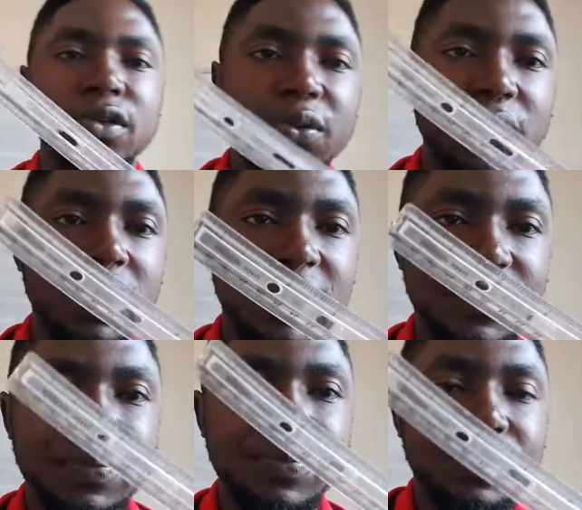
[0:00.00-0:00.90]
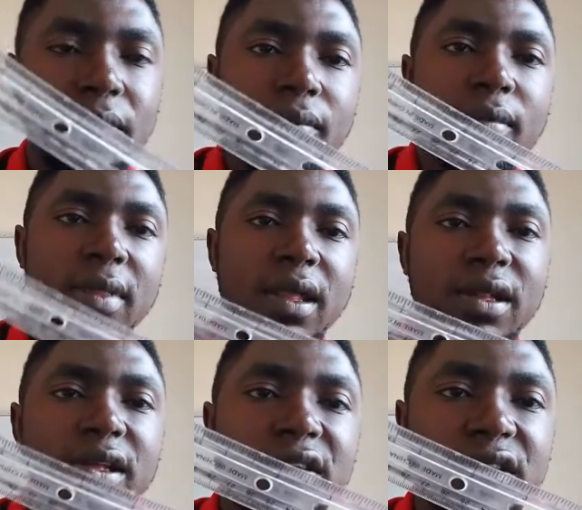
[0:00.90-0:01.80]
ruler.
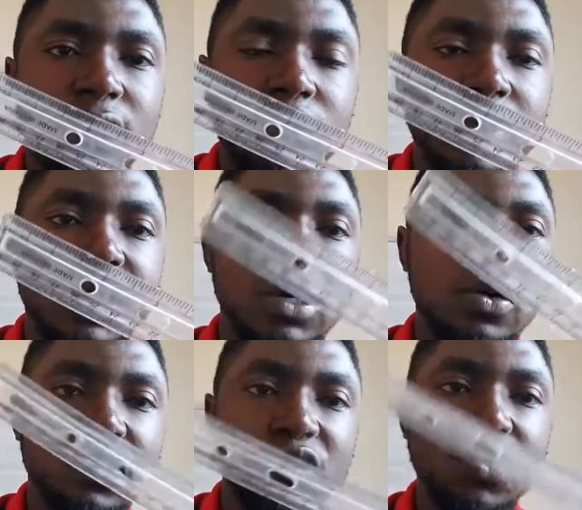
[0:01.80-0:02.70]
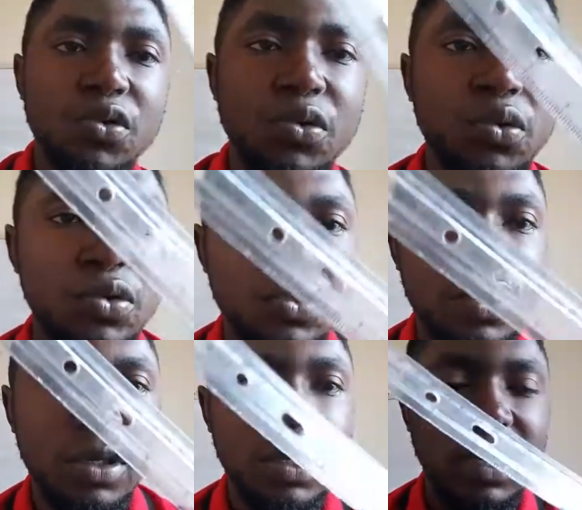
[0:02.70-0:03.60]
This is a ruler also
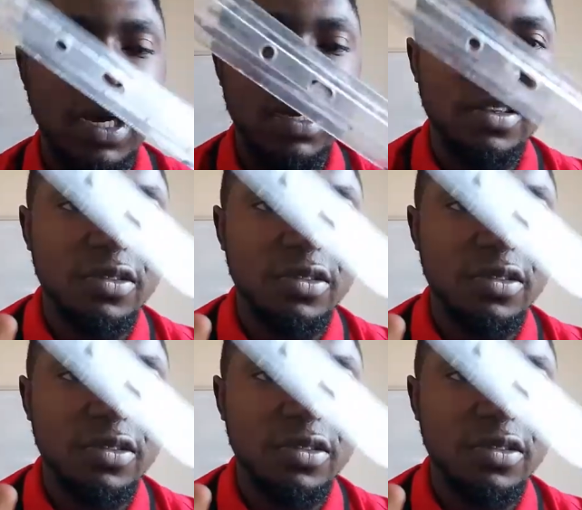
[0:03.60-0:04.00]
used, and it